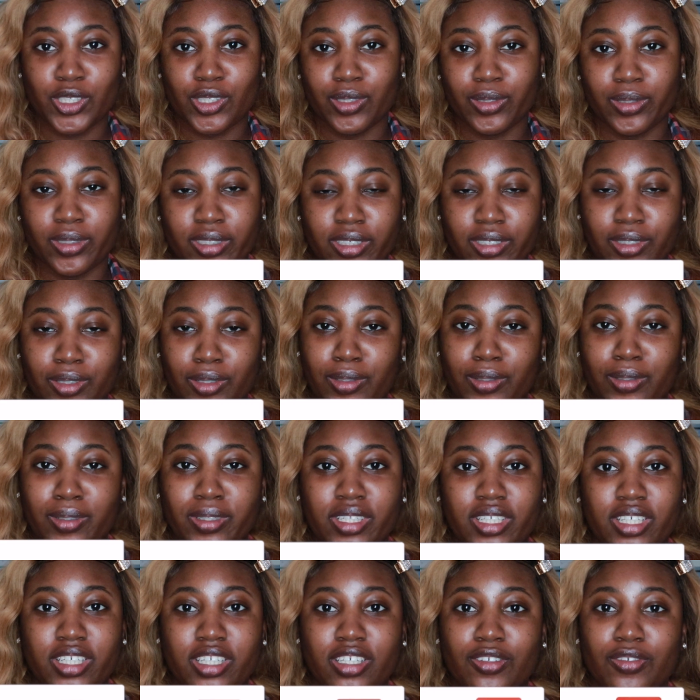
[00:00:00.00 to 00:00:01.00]
is TONIA
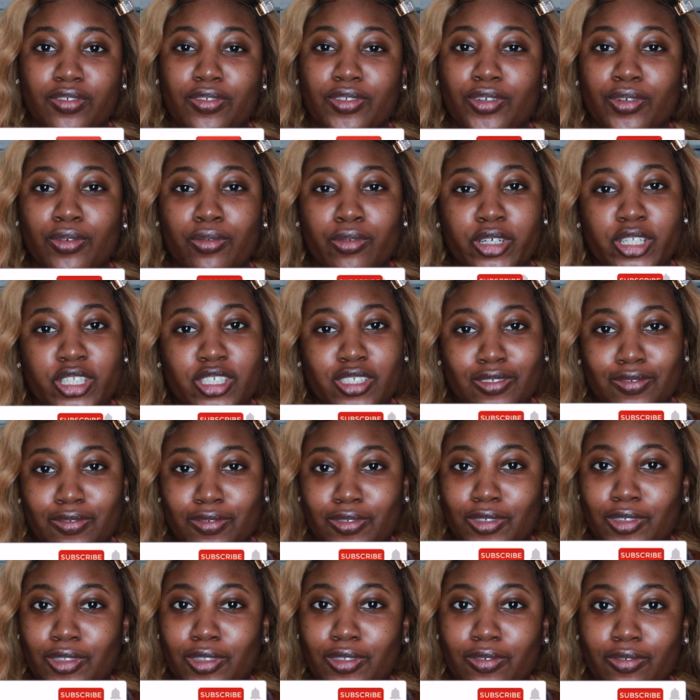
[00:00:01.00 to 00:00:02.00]
OKOLIE if you're watching
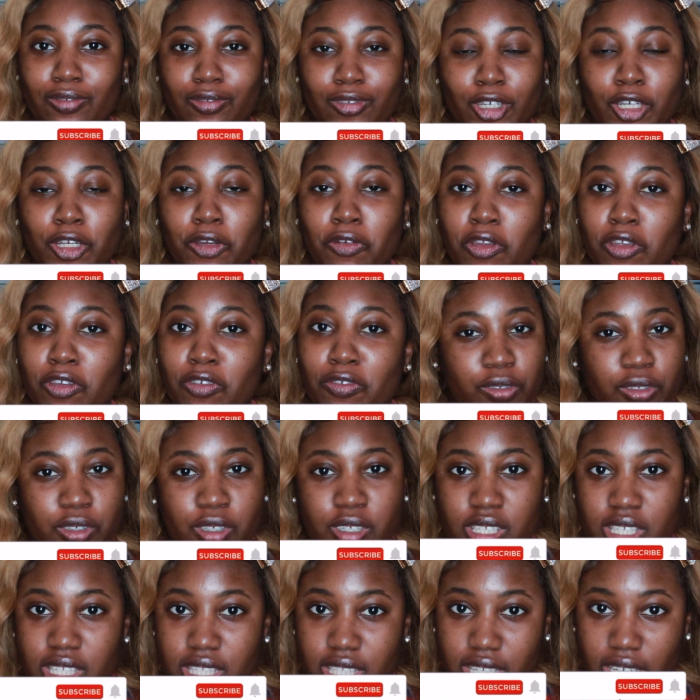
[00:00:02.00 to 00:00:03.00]
for the very
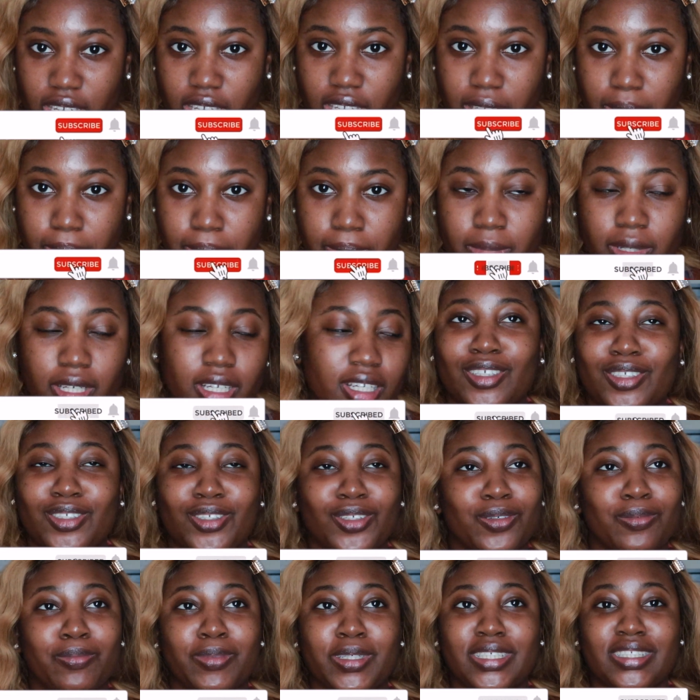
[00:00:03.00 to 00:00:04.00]
first time.
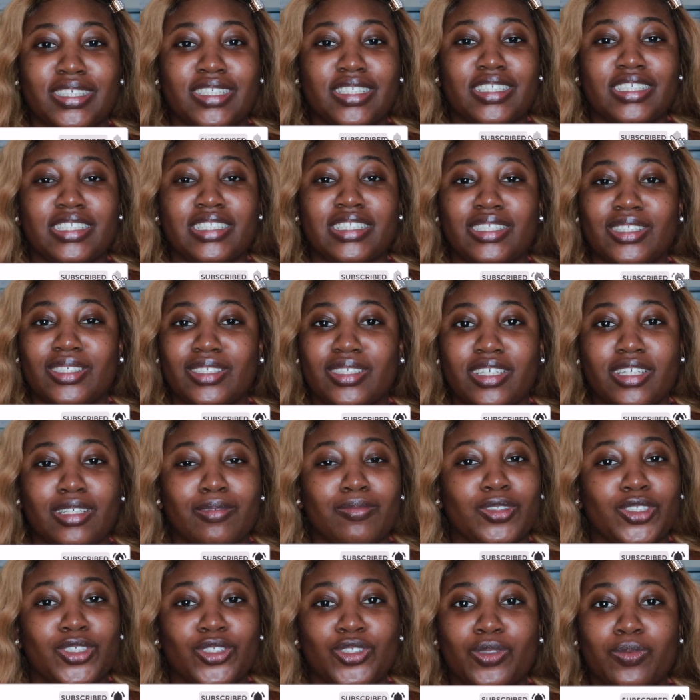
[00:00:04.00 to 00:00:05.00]
So basically today I'm
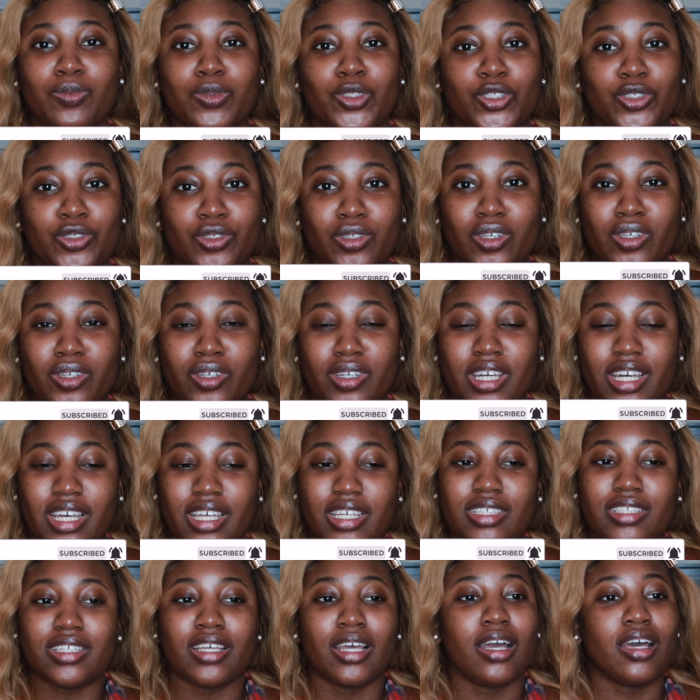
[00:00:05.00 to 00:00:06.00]
going to be showing you
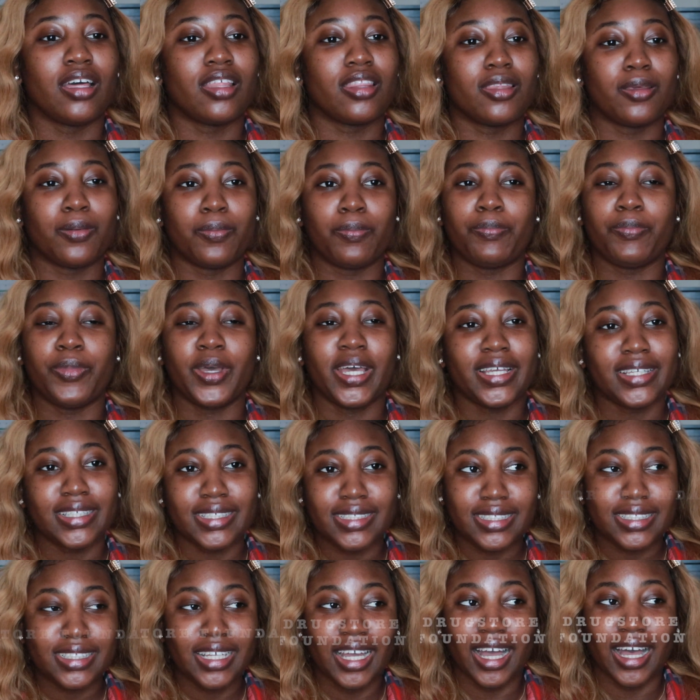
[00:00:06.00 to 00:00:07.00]
guys the best
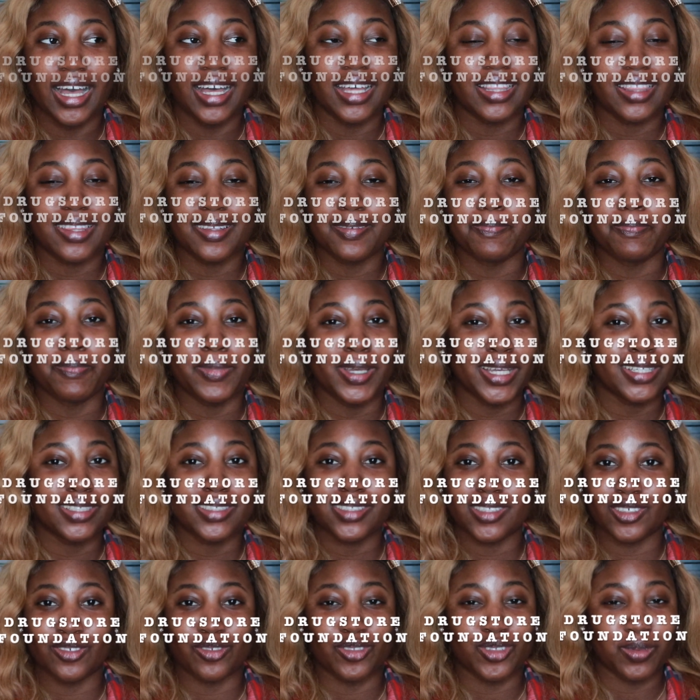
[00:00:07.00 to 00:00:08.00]

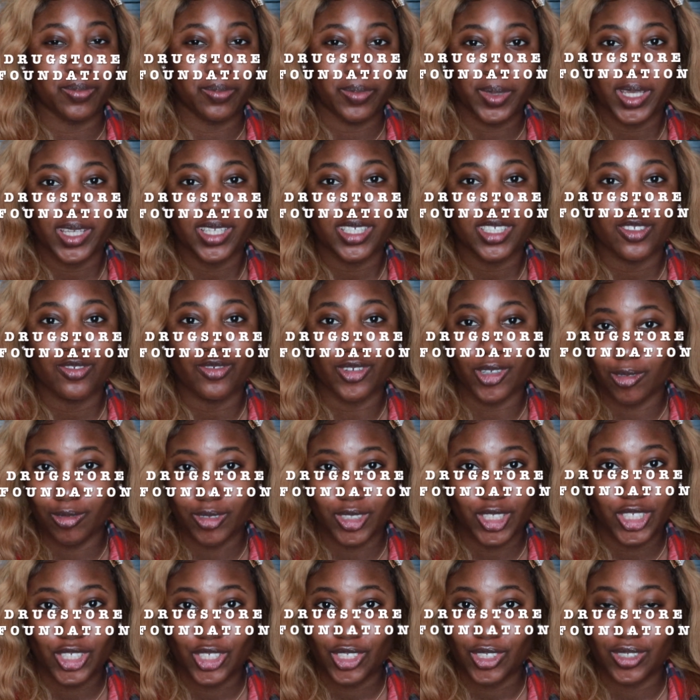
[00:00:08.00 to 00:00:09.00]
of the best
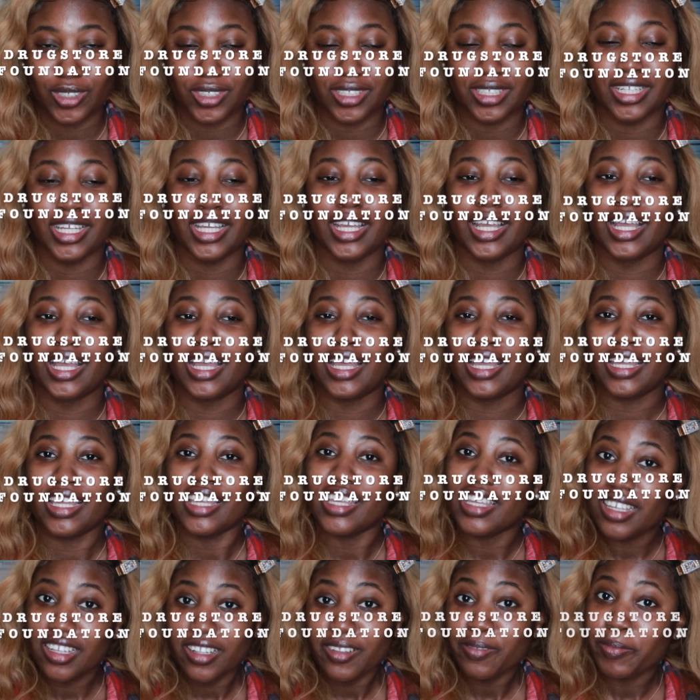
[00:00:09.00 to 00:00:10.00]
foundation,
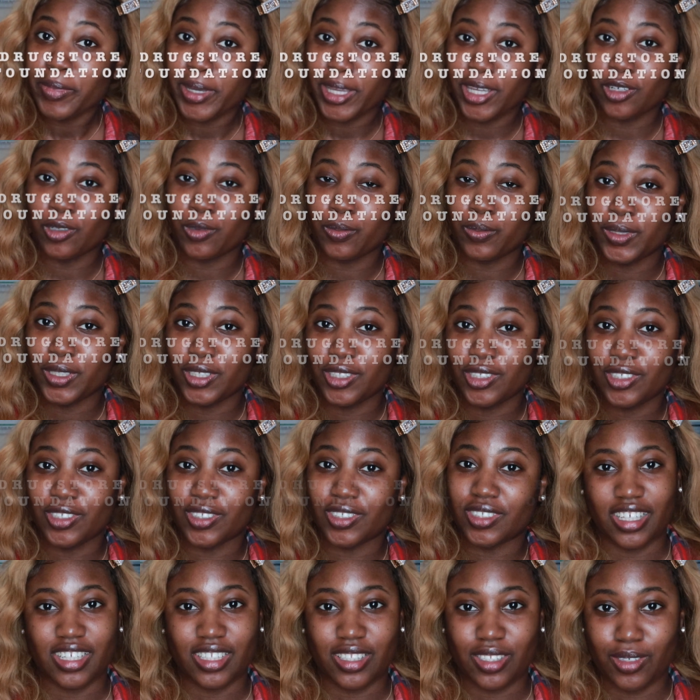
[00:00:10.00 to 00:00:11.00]
in my
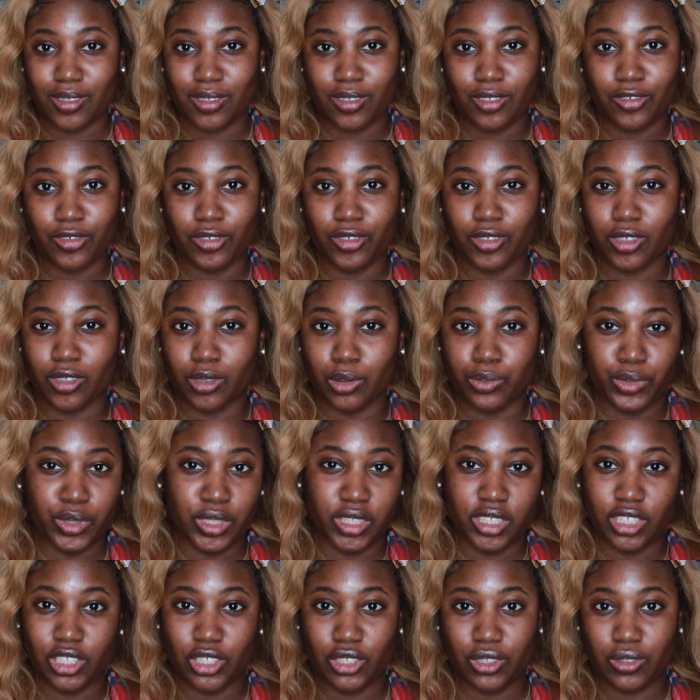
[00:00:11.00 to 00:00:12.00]
opinion, that's good for
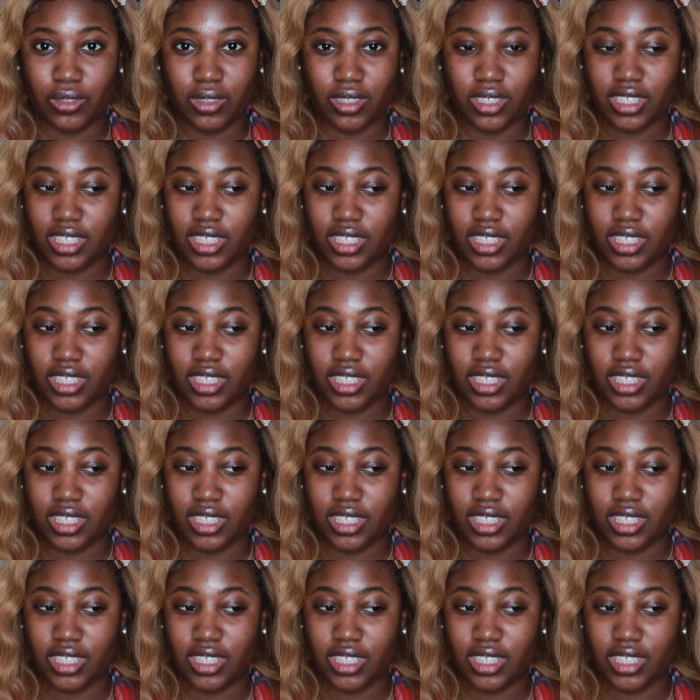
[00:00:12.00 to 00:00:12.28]
combination